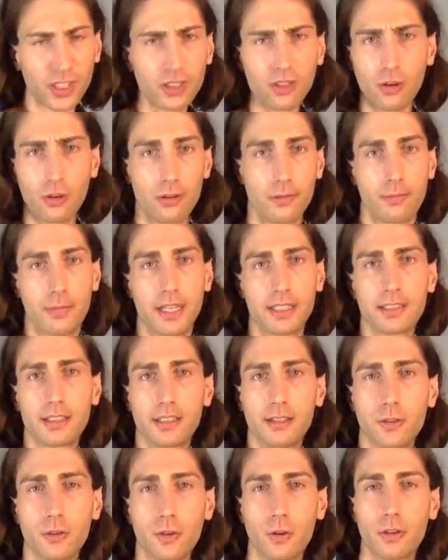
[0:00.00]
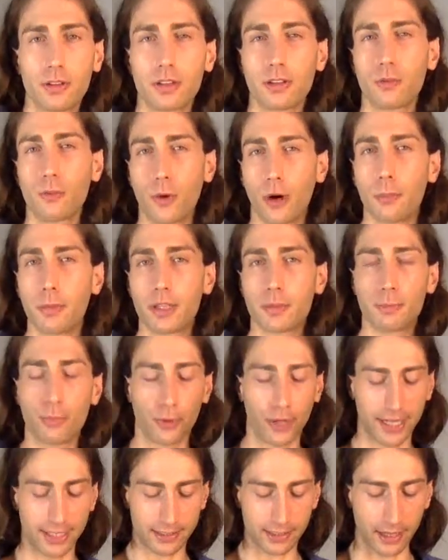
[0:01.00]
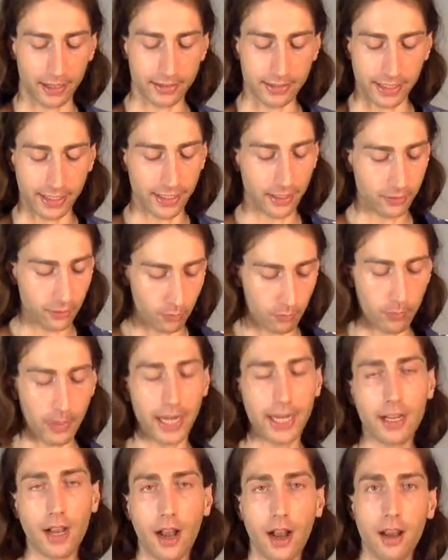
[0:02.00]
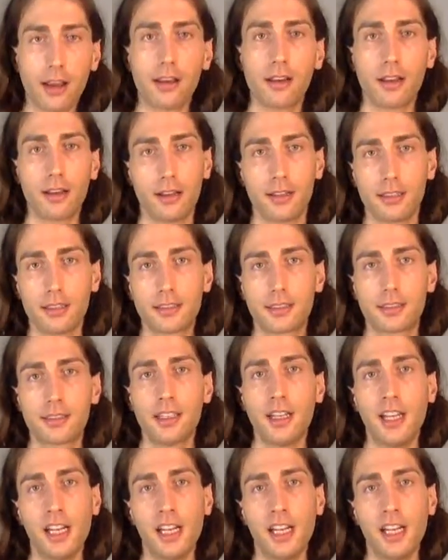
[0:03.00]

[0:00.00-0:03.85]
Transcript: Or basically you call it a grommet press, I think, to make eyelets,